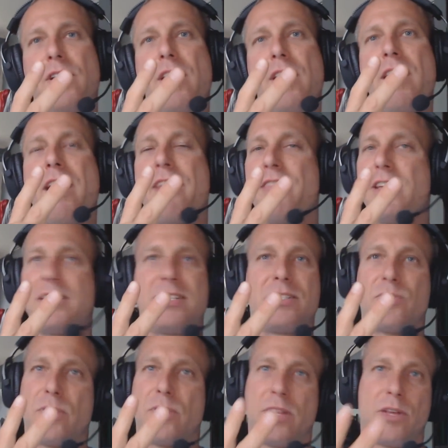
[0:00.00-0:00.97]
And this
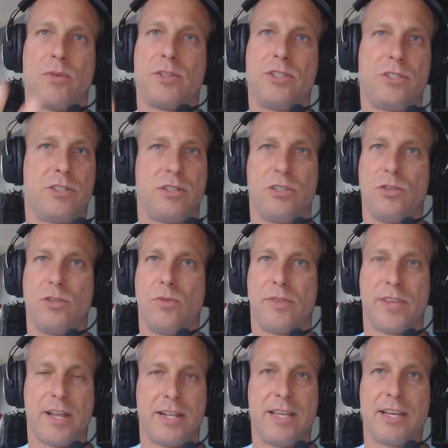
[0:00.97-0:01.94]
is really what you should do with
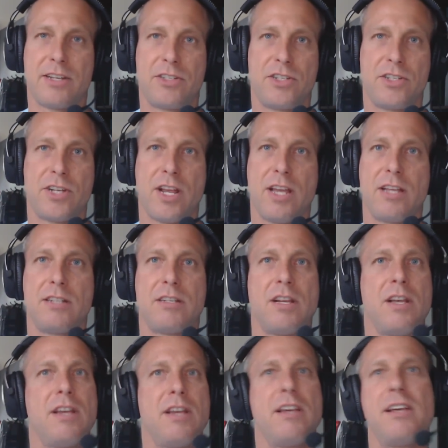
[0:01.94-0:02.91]
any exchange.
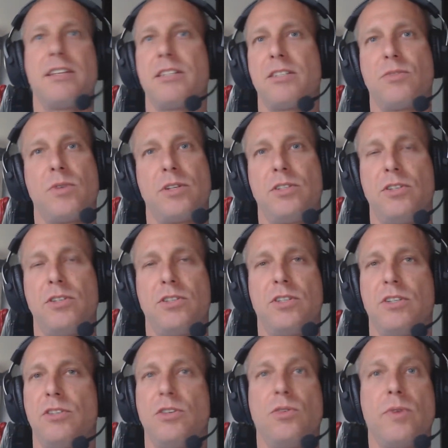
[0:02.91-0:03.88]
This is what you
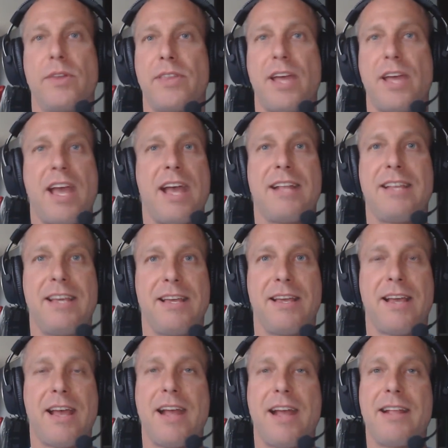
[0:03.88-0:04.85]
should do with
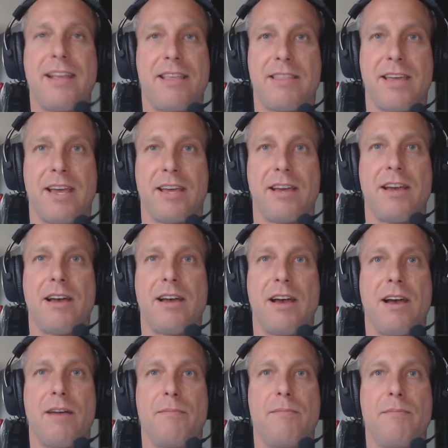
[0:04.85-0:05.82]
anything.
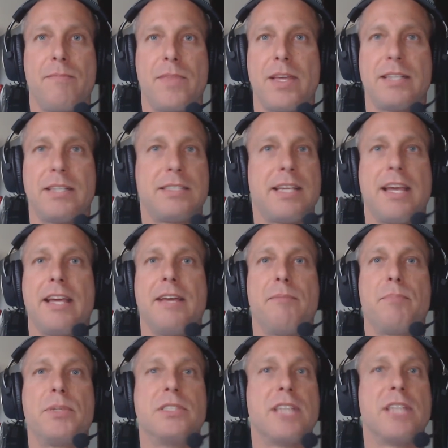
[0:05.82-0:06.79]
They say
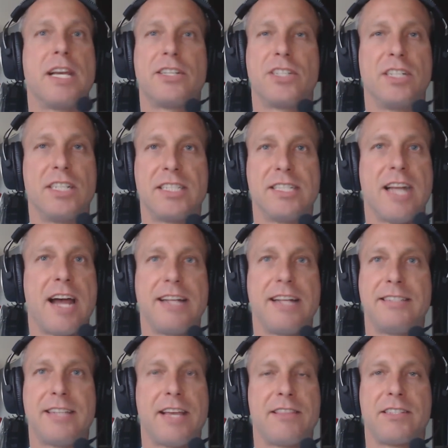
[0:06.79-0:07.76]
possession is
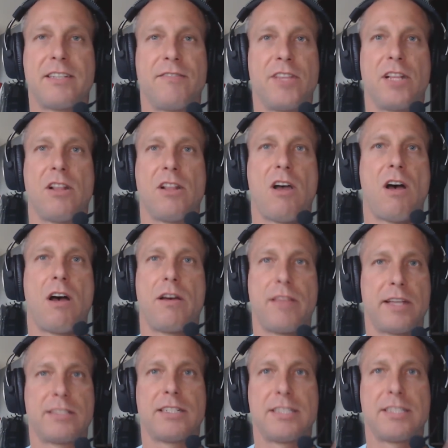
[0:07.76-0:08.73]
9/10 of the law.
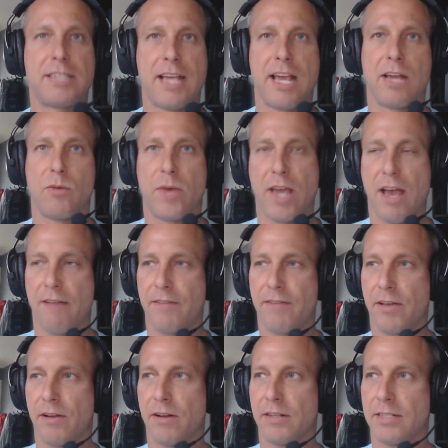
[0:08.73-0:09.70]
That's a saying we have
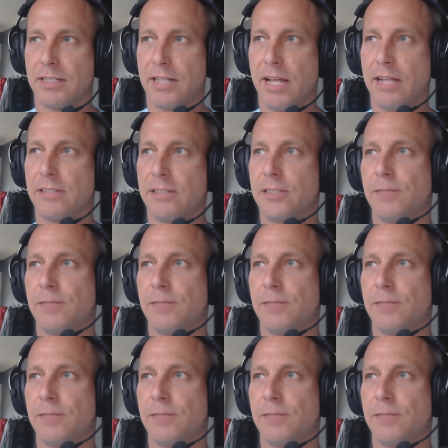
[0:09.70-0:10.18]
here in the States.